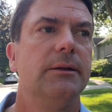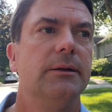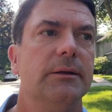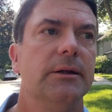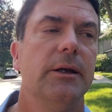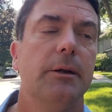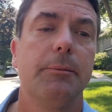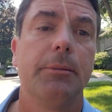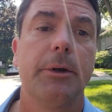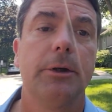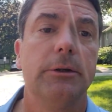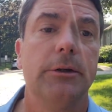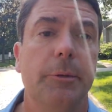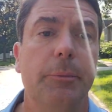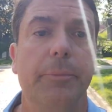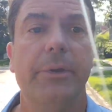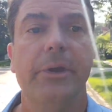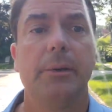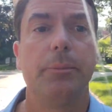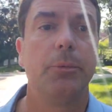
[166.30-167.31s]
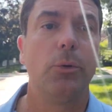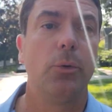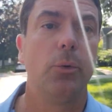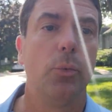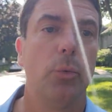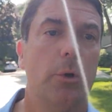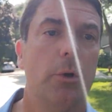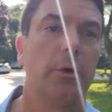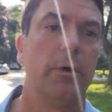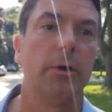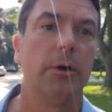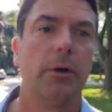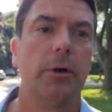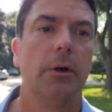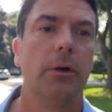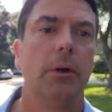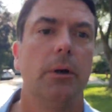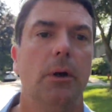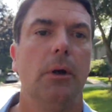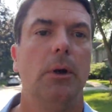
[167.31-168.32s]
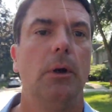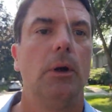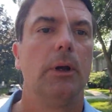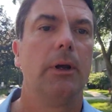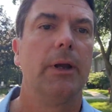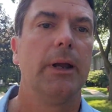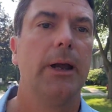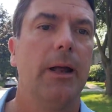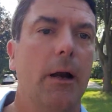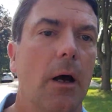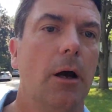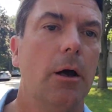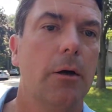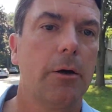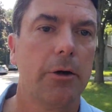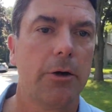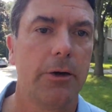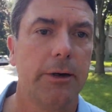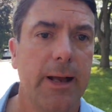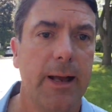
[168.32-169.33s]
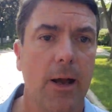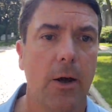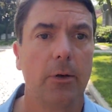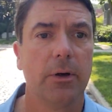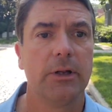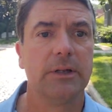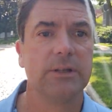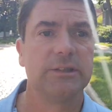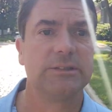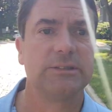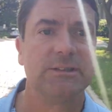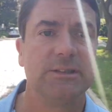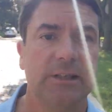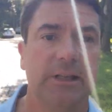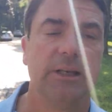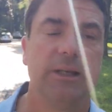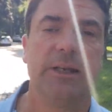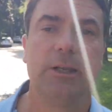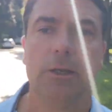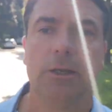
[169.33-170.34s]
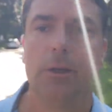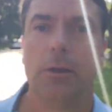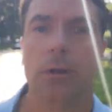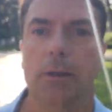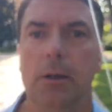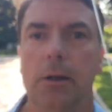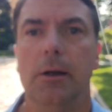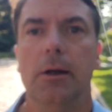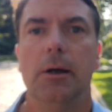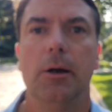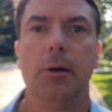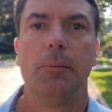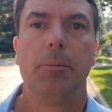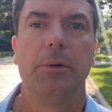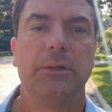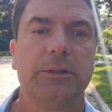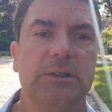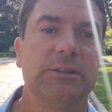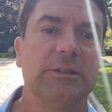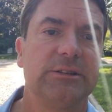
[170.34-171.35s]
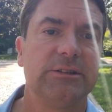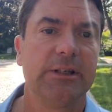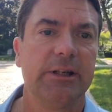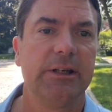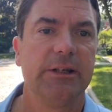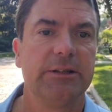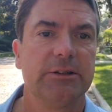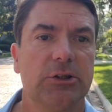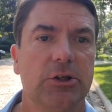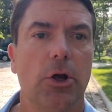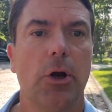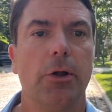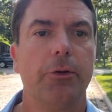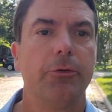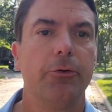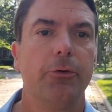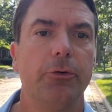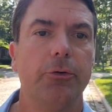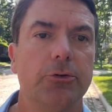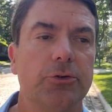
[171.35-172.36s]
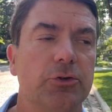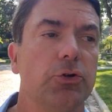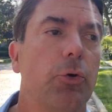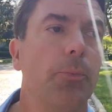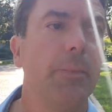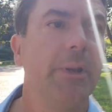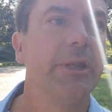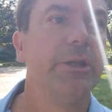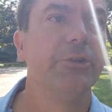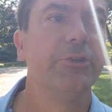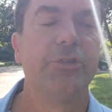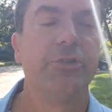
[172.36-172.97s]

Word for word: Typically, people were kind of hunker down in the city. But the city's gone through so many